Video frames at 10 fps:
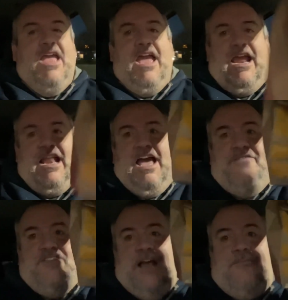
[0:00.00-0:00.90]
And
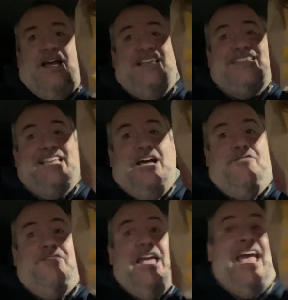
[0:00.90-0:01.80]
I've got
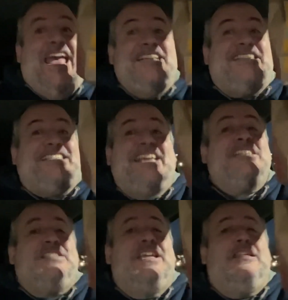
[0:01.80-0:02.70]
myself a
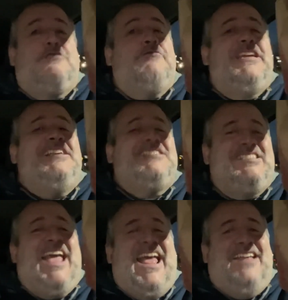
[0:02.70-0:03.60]

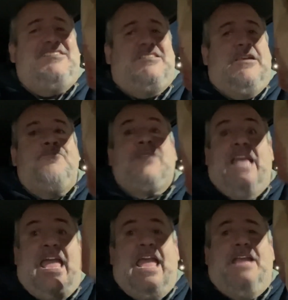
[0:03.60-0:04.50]
63-cent
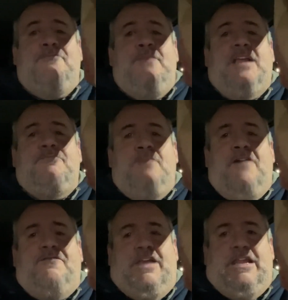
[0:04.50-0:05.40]
Egg
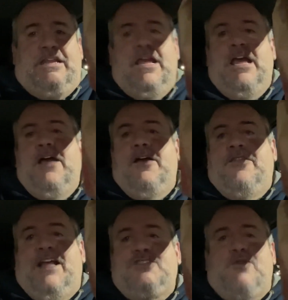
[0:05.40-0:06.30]
McMuffin.
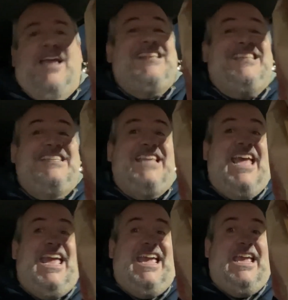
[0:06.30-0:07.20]
That's right.
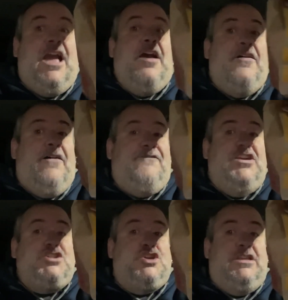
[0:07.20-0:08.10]
Today,
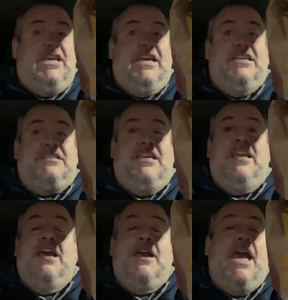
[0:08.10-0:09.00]
officially, is the
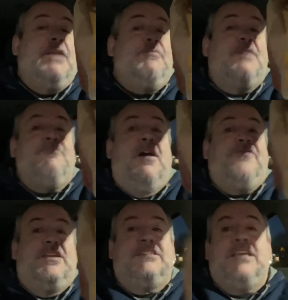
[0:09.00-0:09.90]
Egg
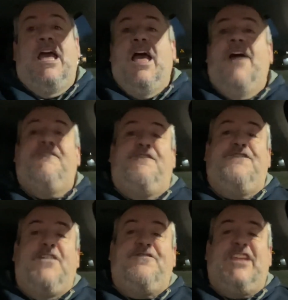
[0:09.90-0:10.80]
McMuffin's
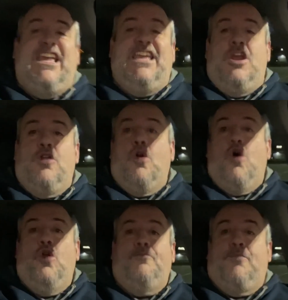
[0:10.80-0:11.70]

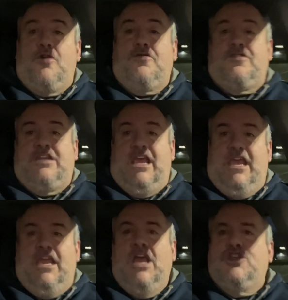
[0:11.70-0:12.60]
50-year-old
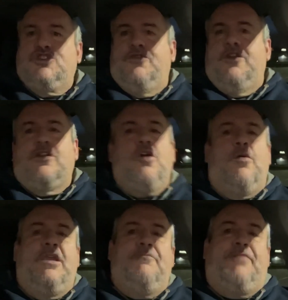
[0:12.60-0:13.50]
birthday. So they're
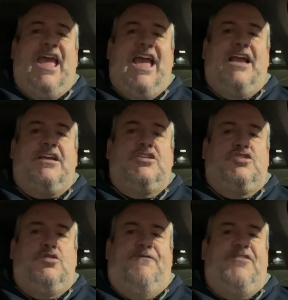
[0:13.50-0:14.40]
going back
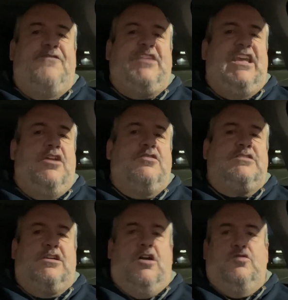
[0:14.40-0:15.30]
to 50 years
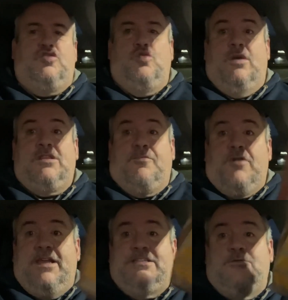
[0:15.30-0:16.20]
ago to what the
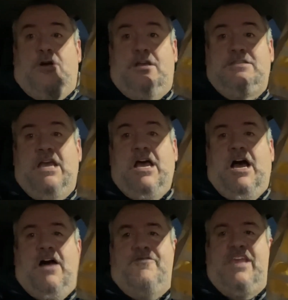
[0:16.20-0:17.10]
price was
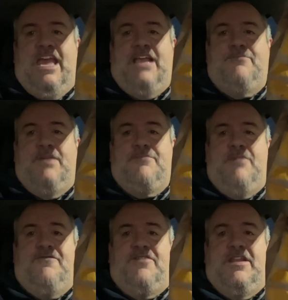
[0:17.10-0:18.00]
of the Egg
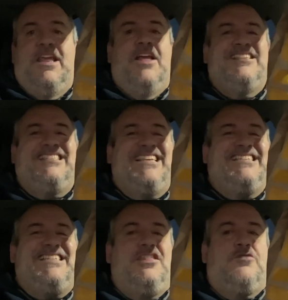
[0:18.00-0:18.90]
McMuffin,
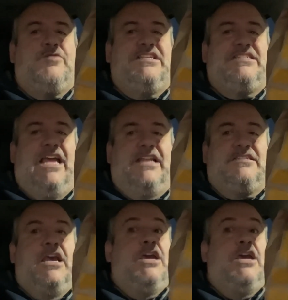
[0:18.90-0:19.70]
63 cents.